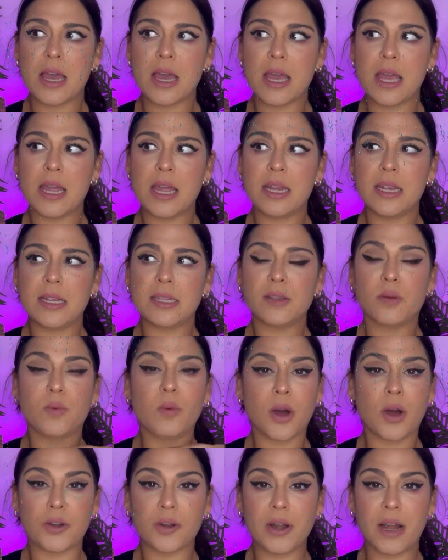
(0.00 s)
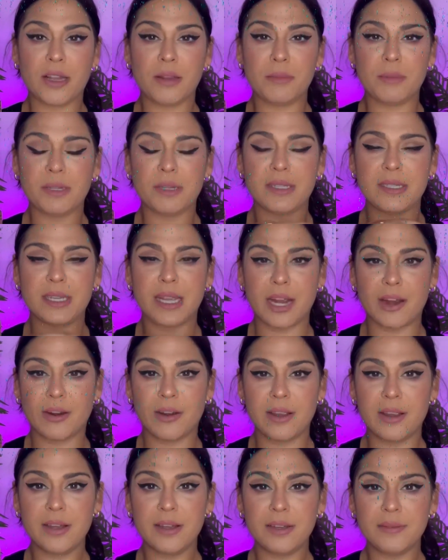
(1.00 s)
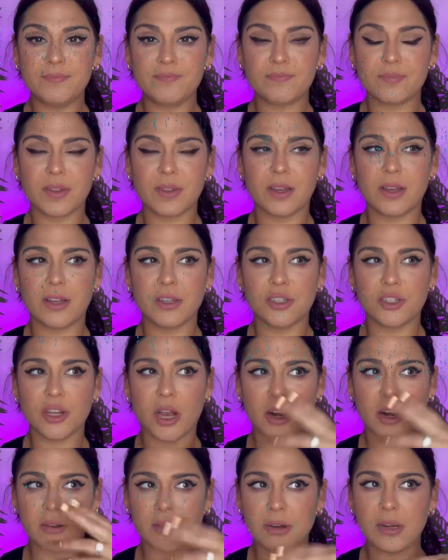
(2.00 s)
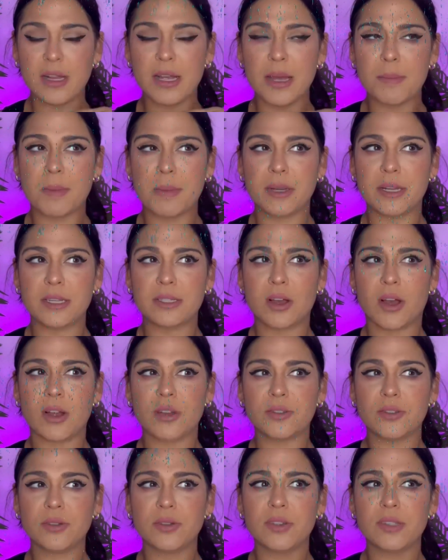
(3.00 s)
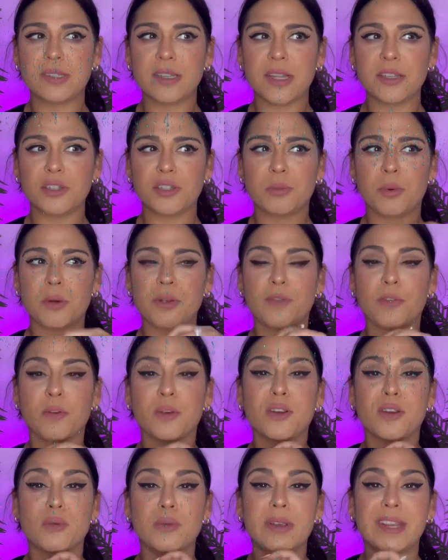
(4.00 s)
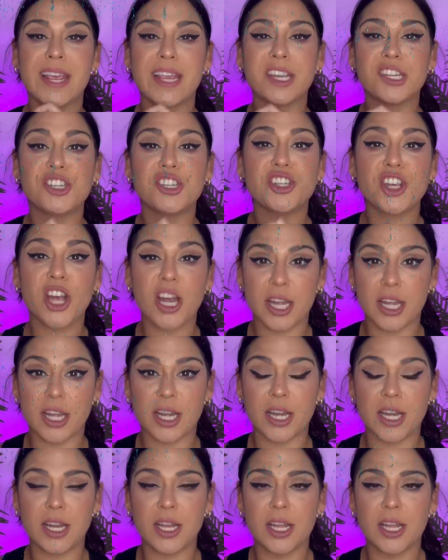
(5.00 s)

it is a water element area, a chakra, but it's also the center point for creation.